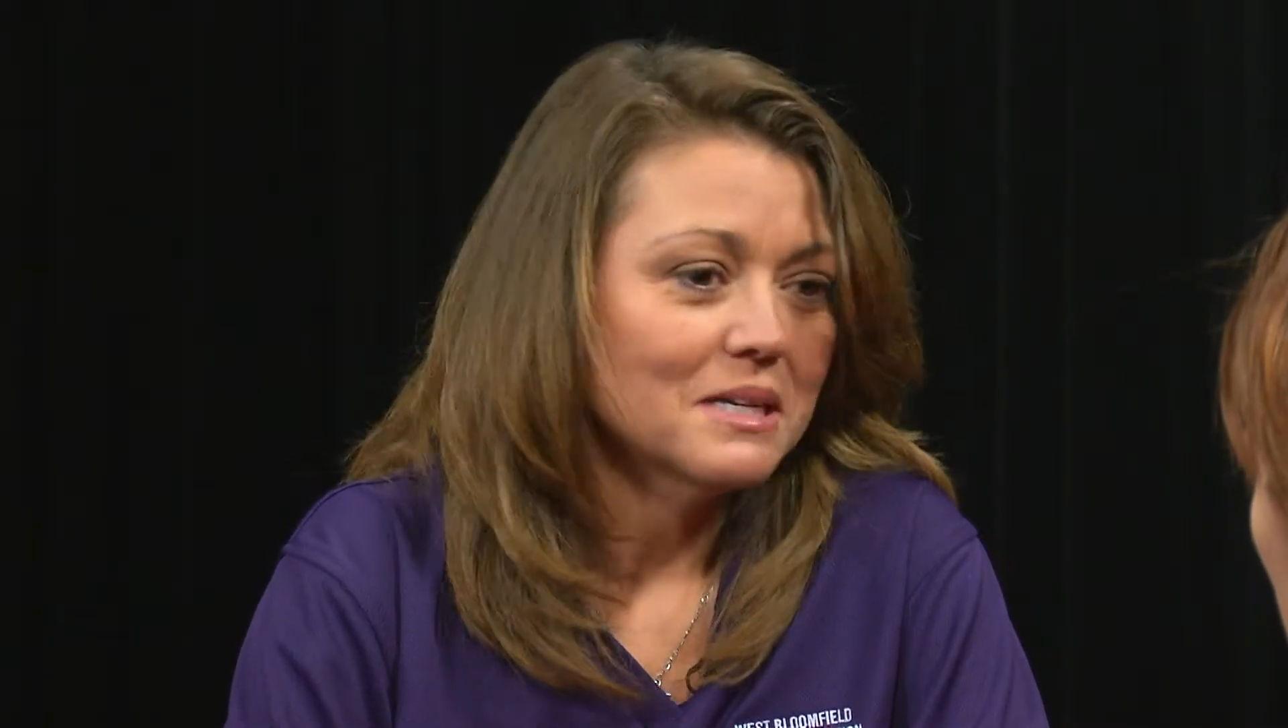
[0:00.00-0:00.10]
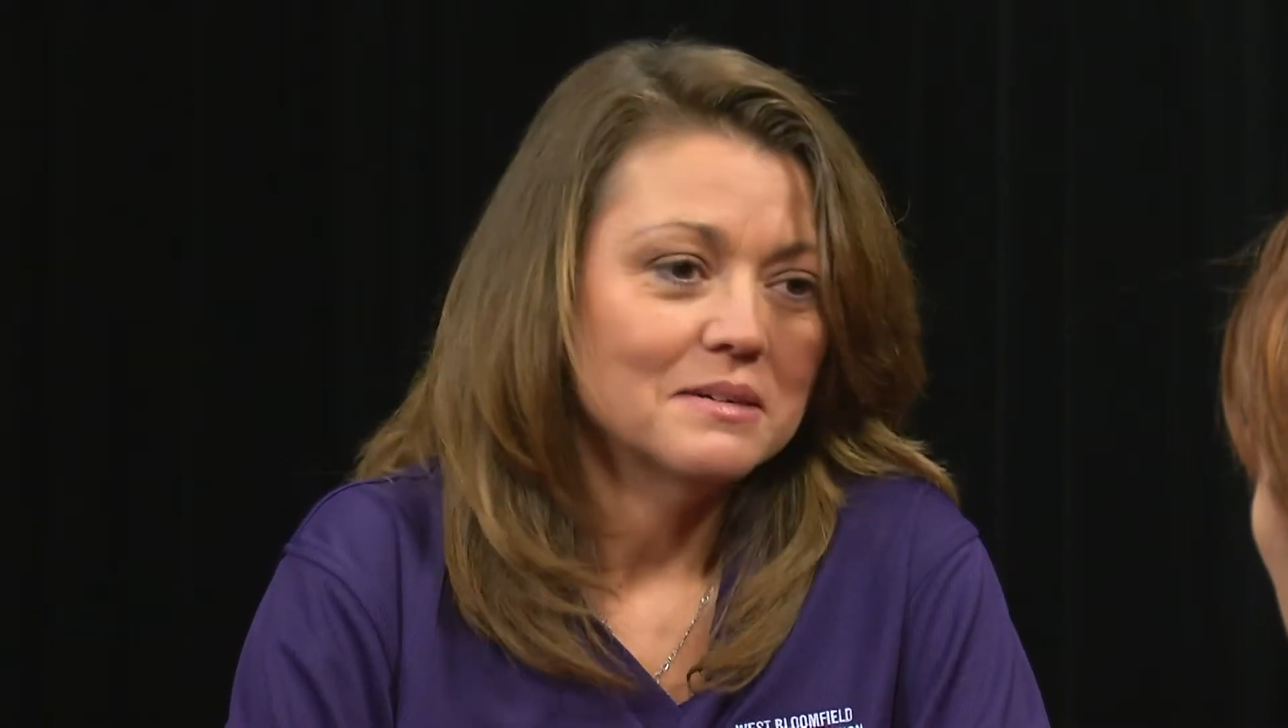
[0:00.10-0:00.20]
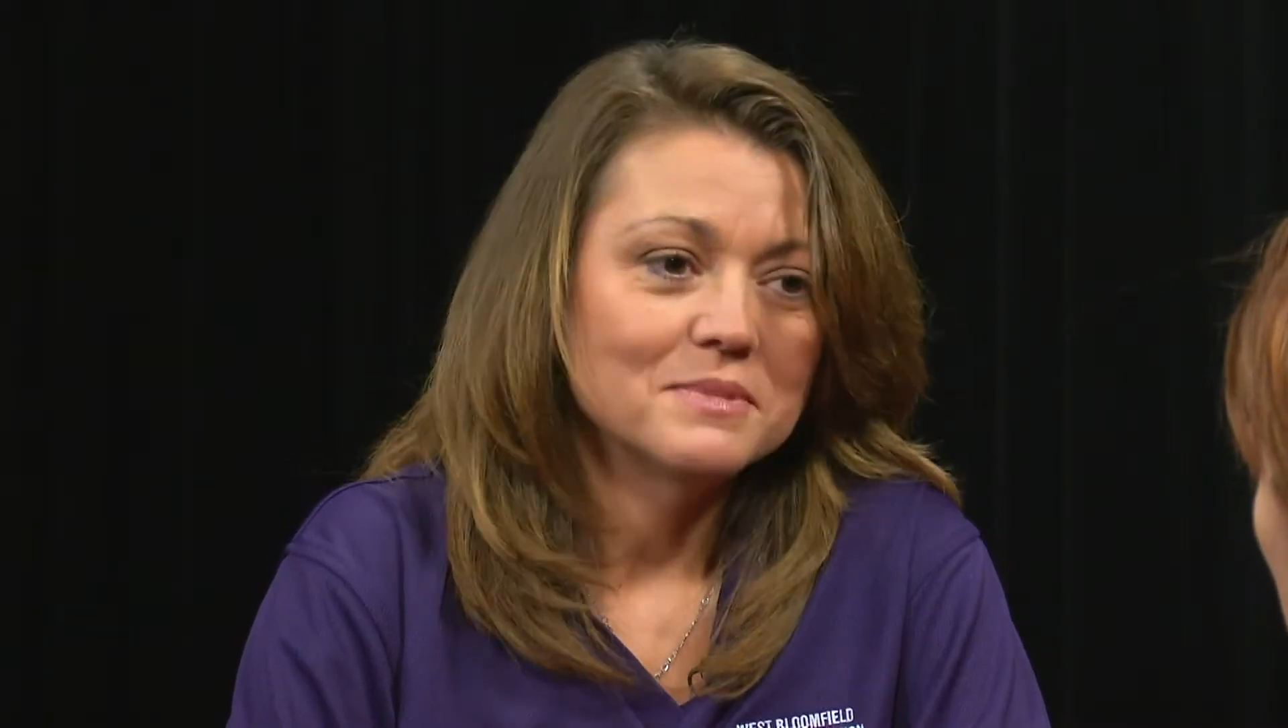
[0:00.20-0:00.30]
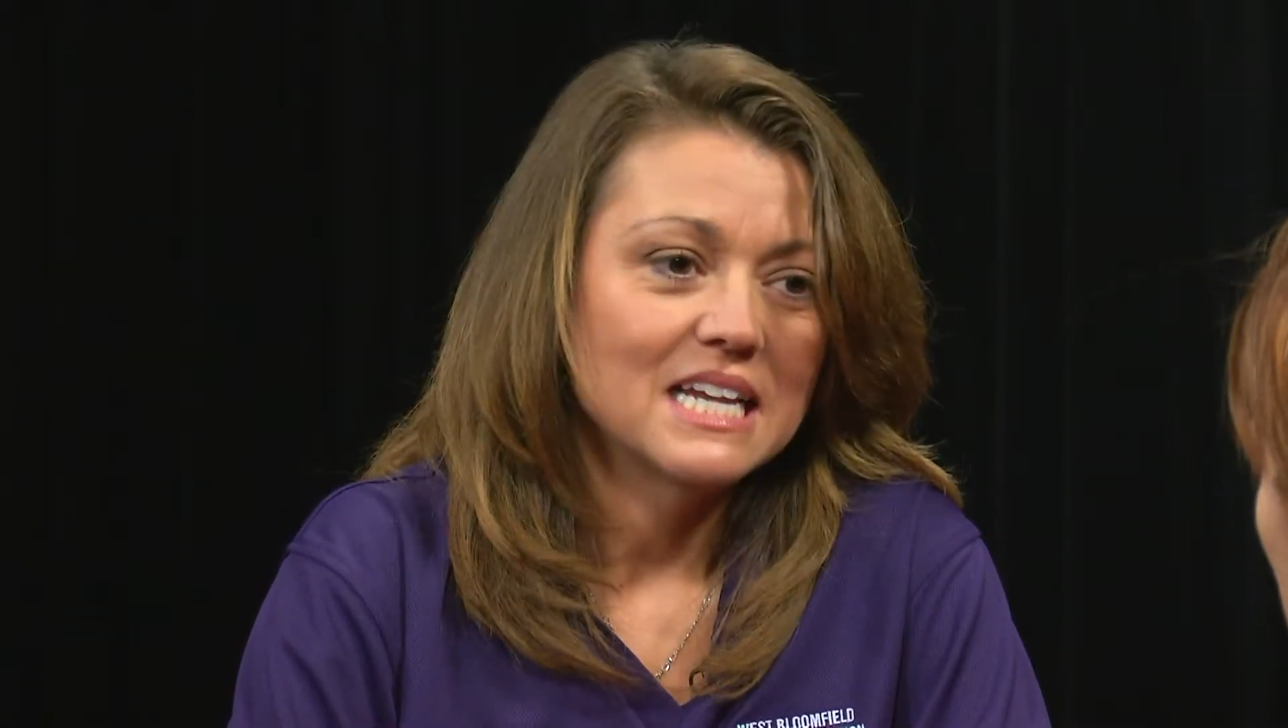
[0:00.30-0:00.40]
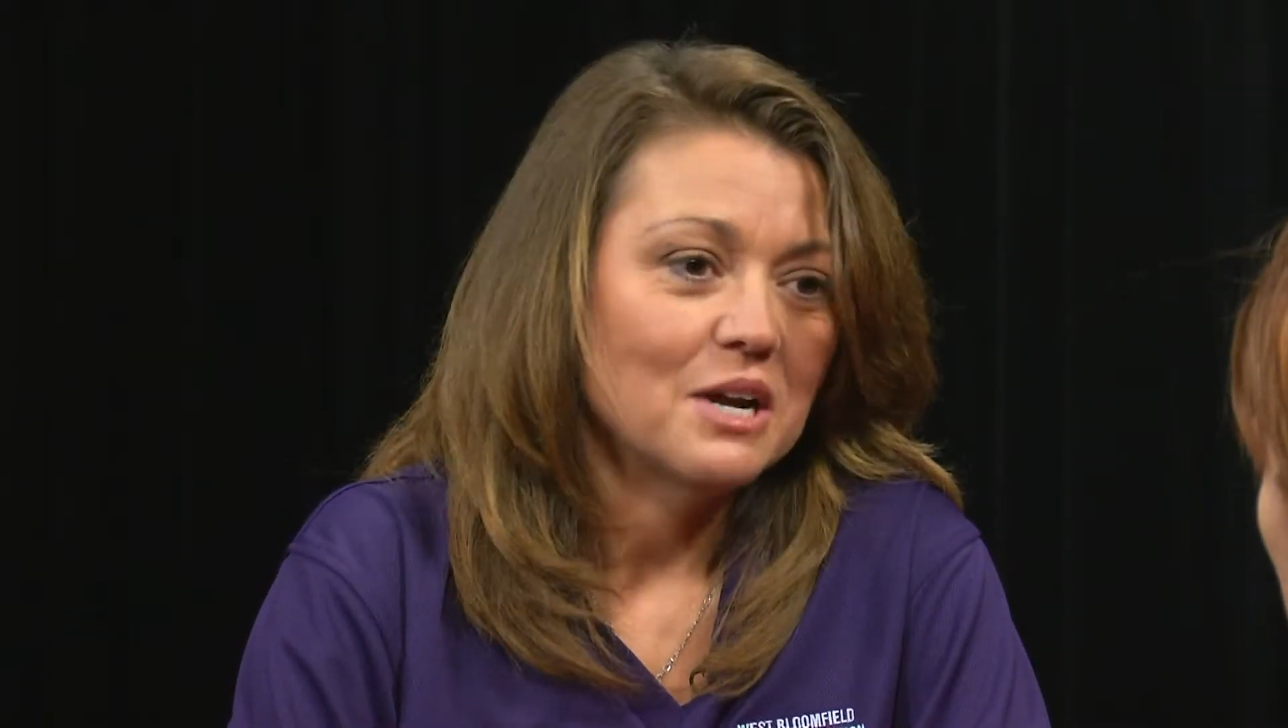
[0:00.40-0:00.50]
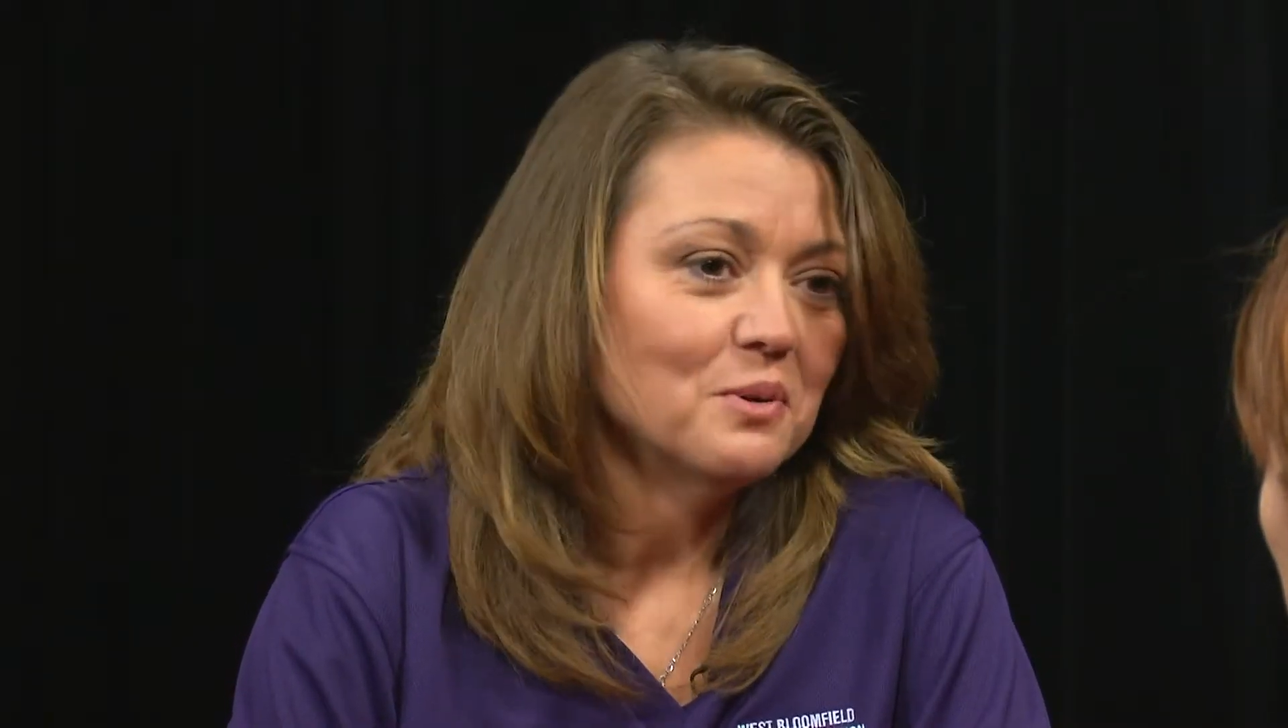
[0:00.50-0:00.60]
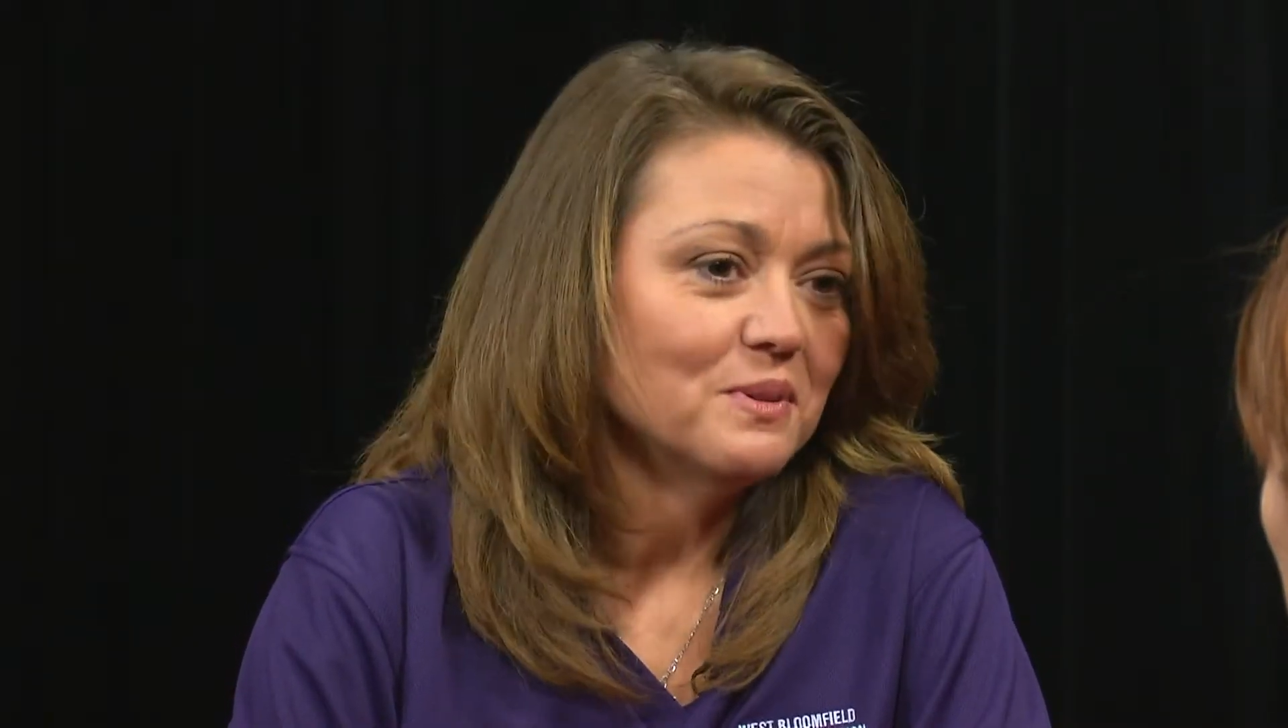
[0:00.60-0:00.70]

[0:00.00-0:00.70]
comes out